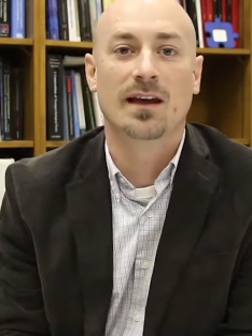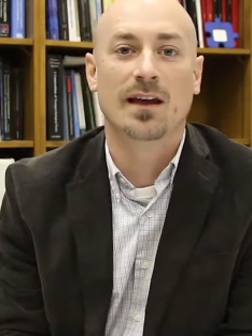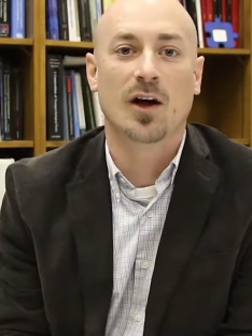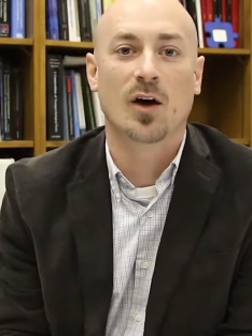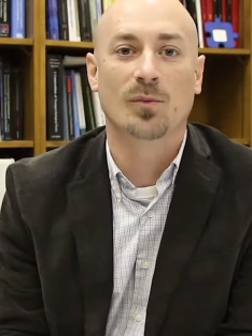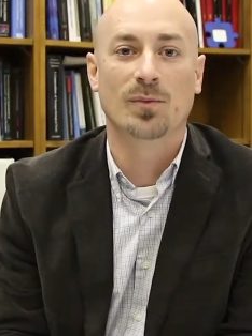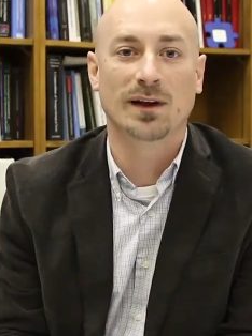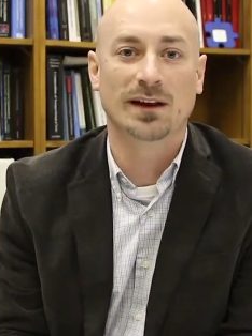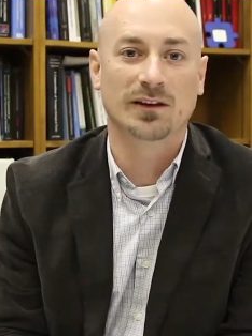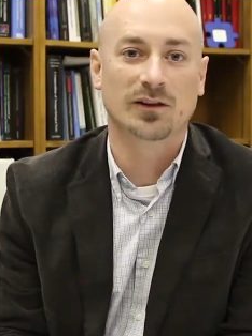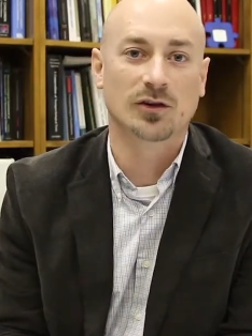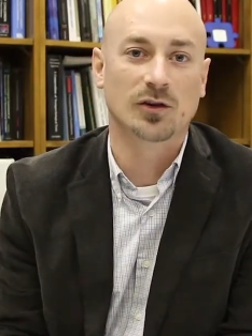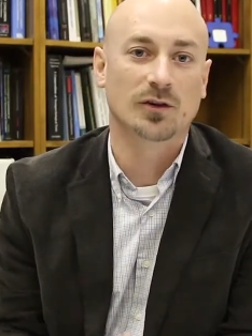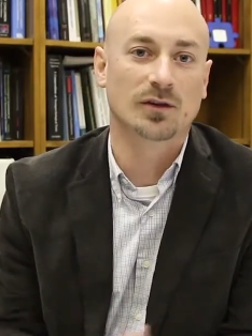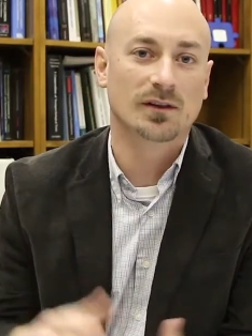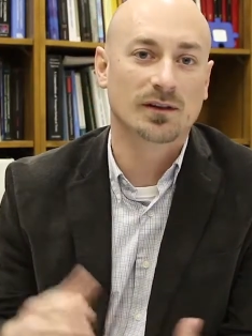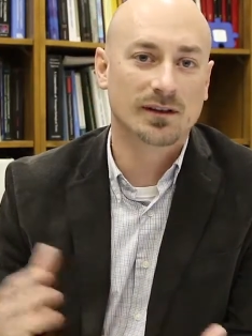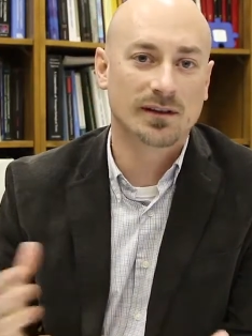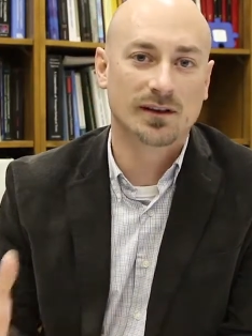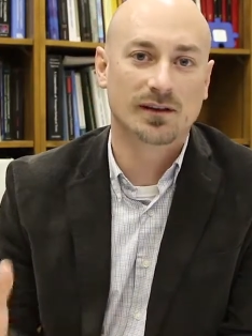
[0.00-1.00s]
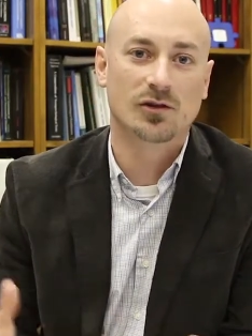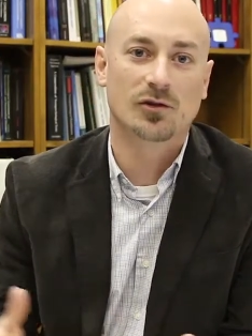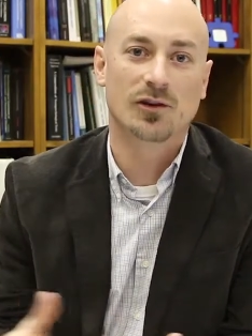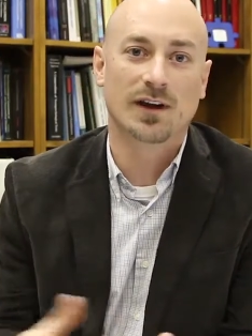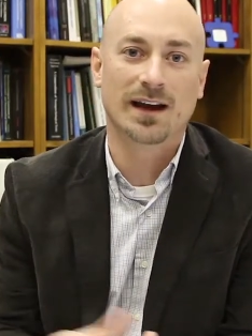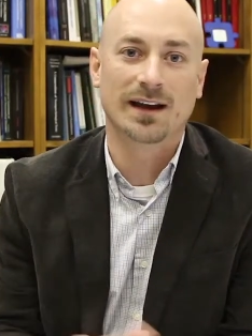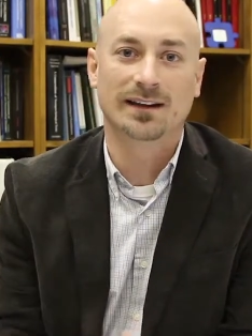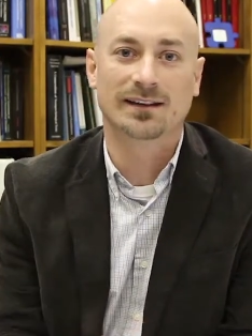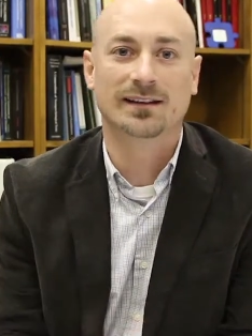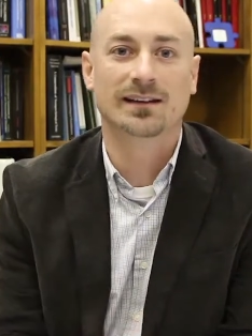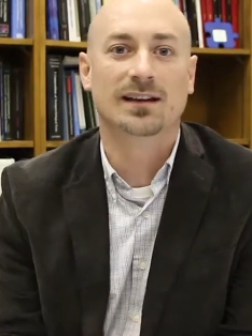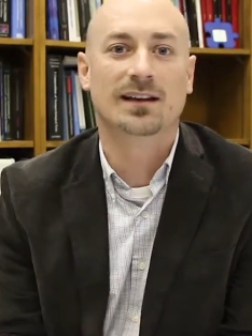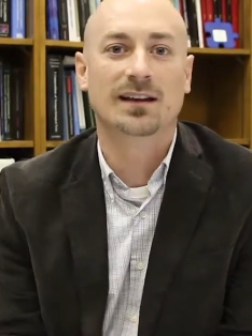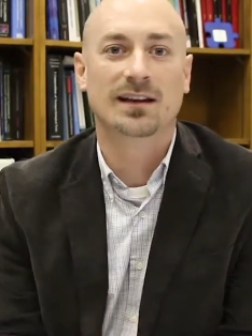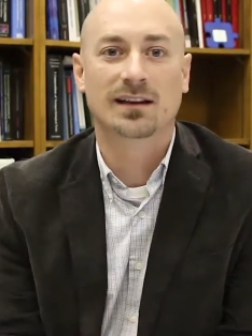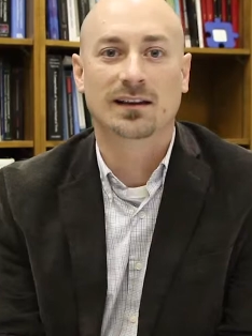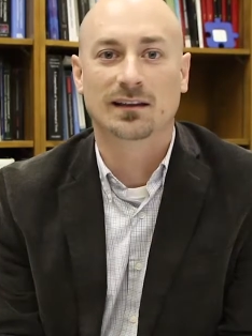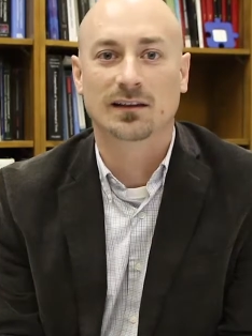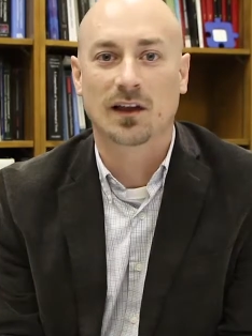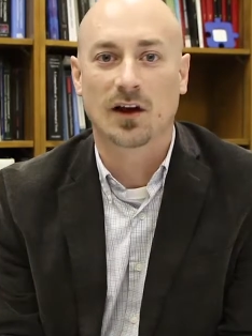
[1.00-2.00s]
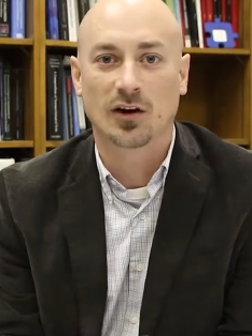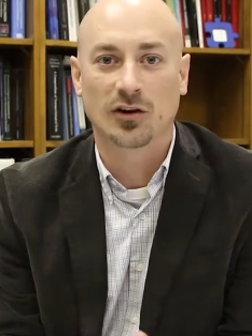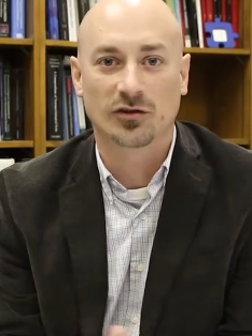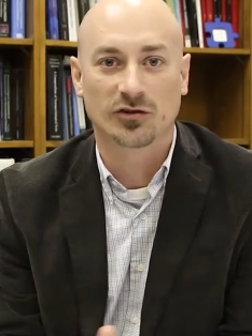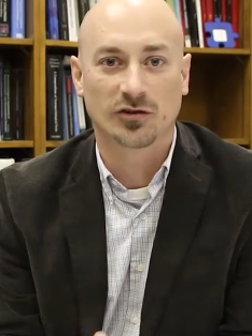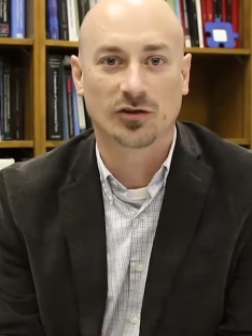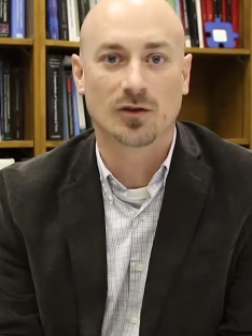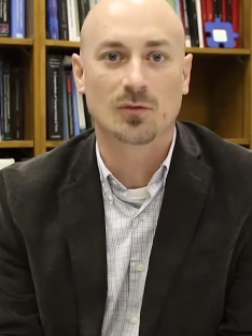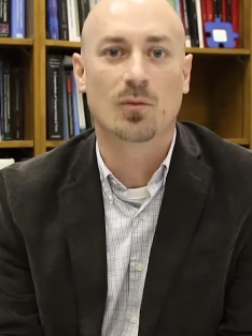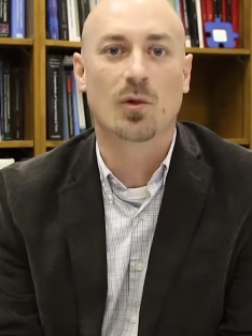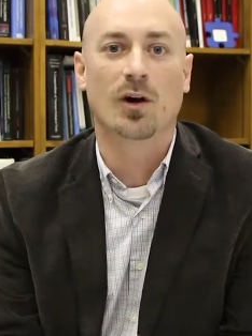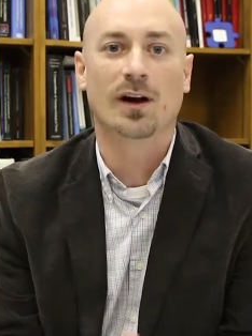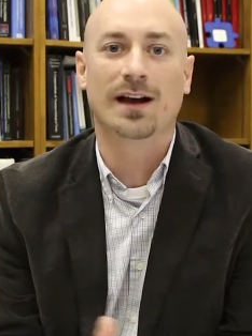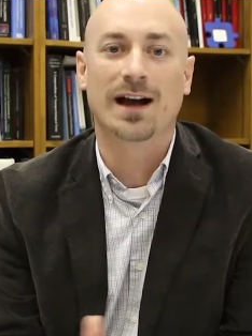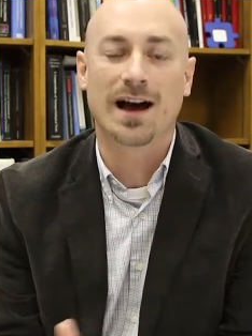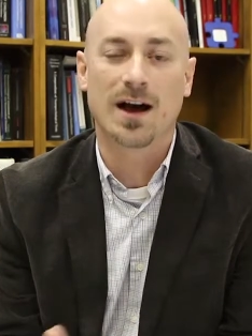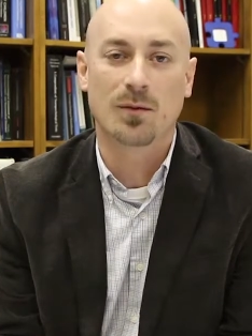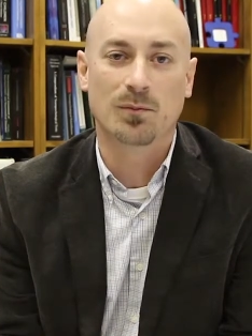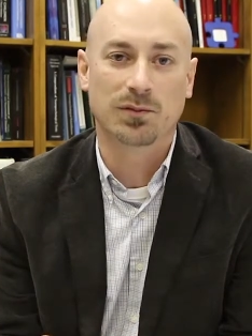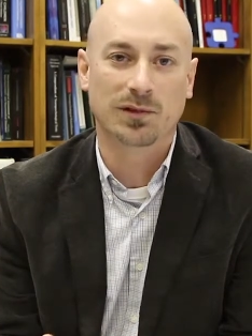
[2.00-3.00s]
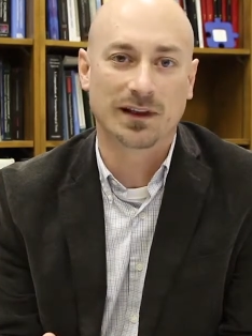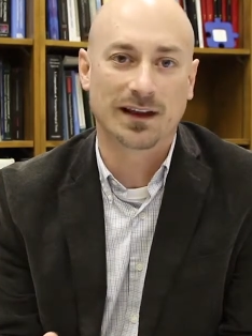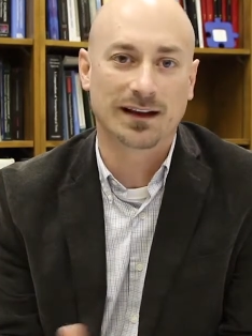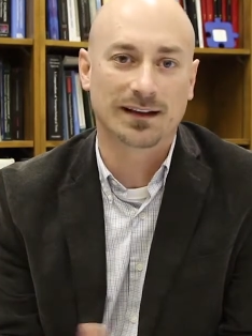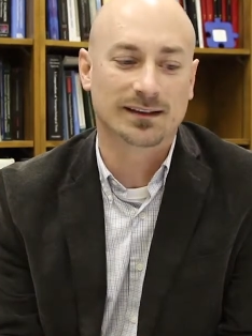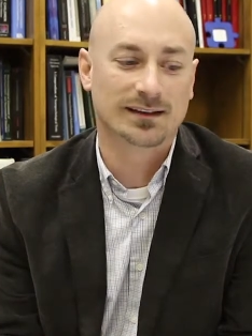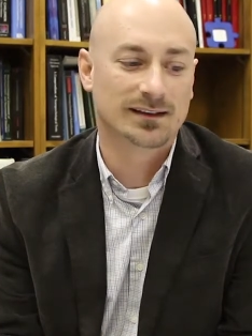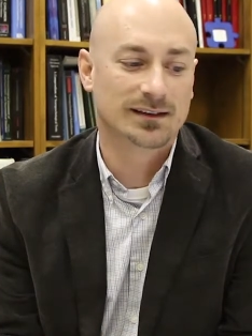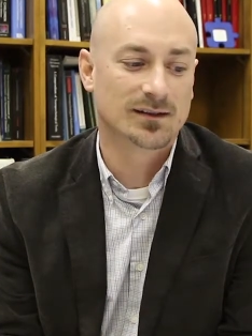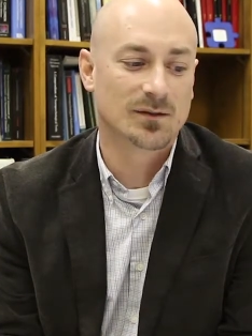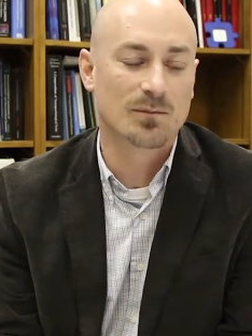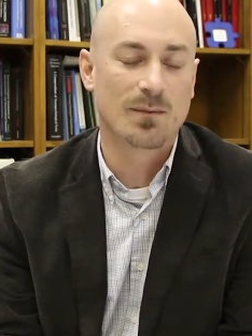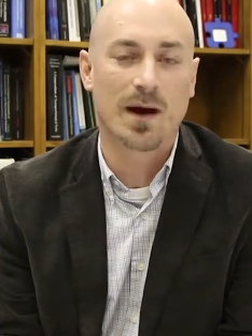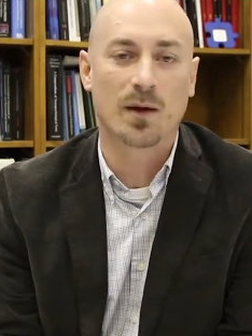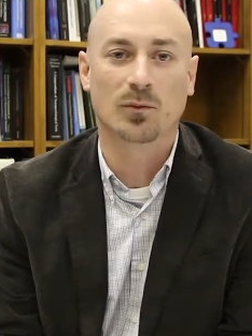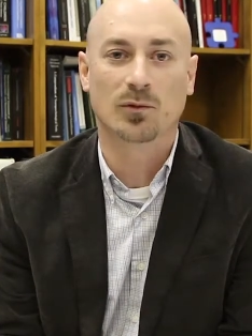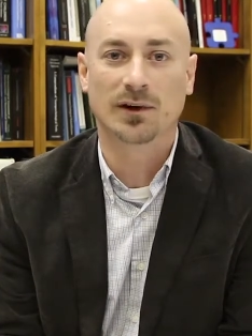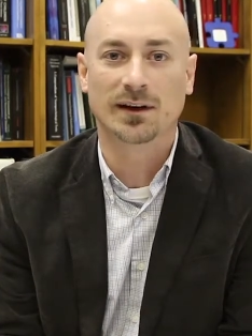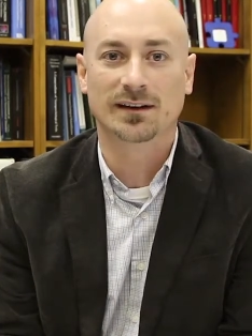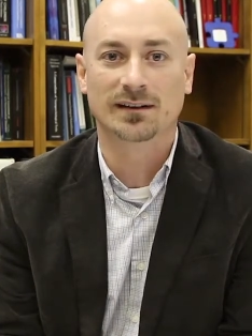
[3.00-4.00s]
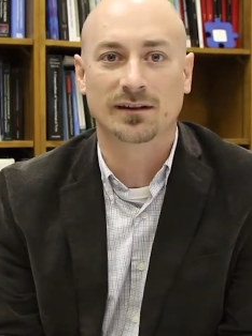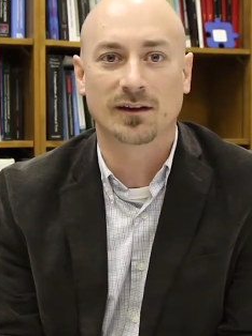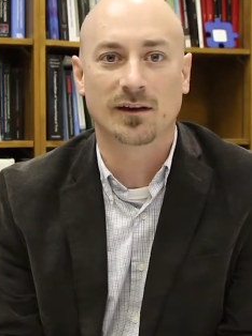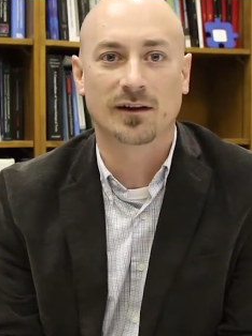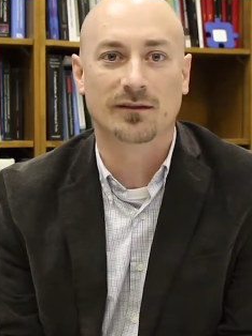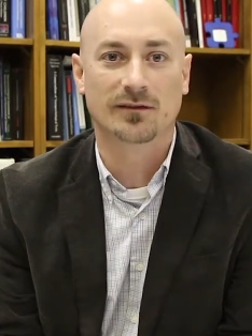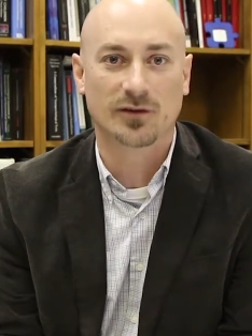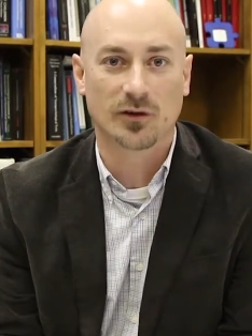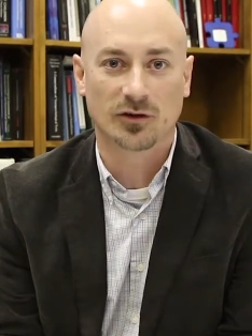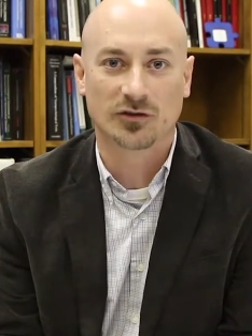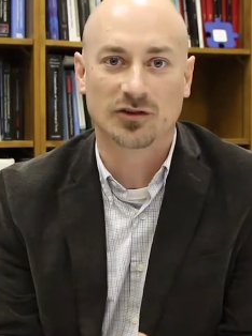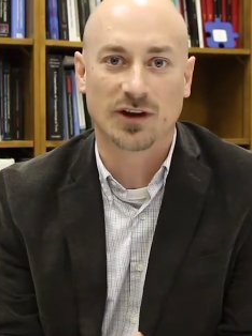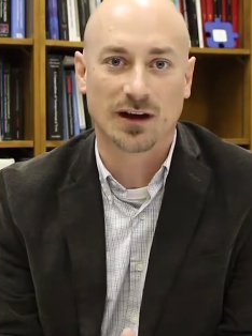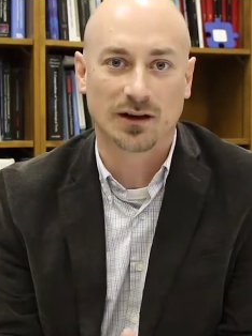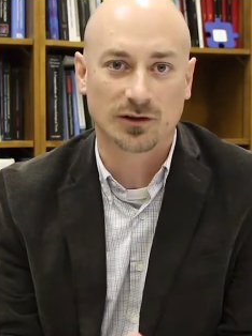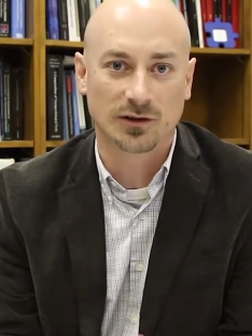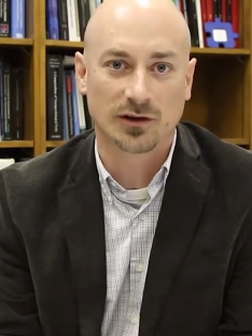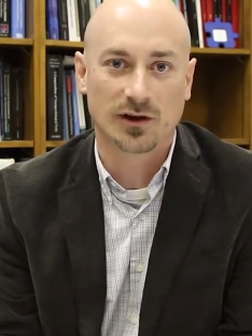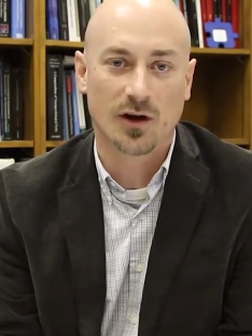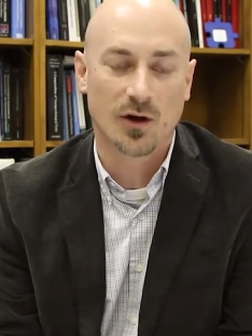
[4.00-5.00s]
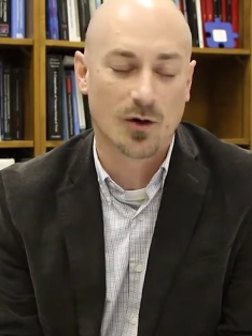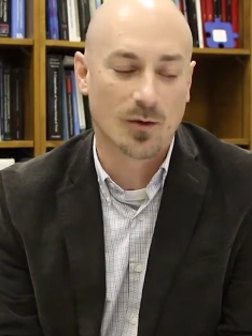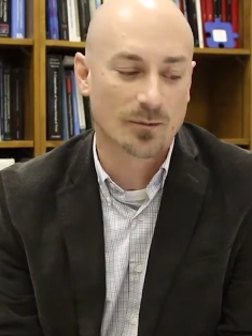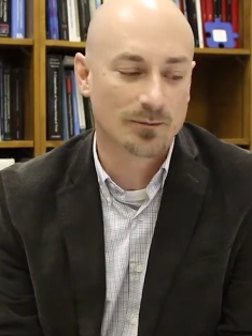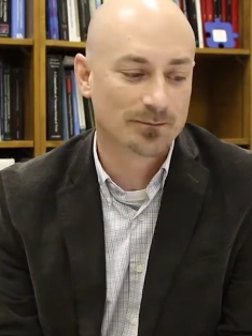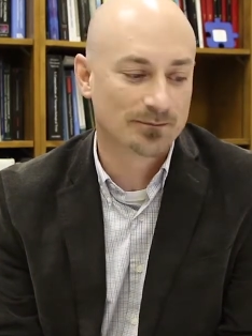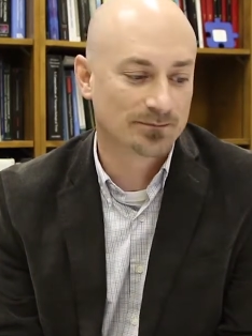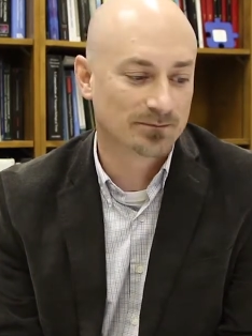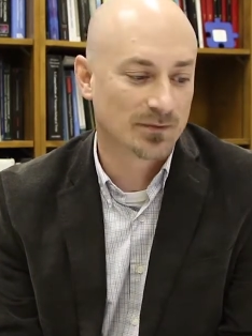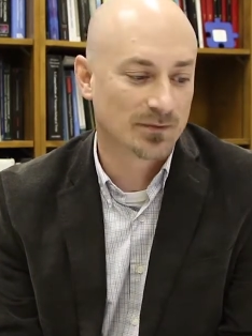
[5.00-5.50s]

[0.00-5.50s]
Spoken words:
helping to create larger, more complex memories of your childhood home.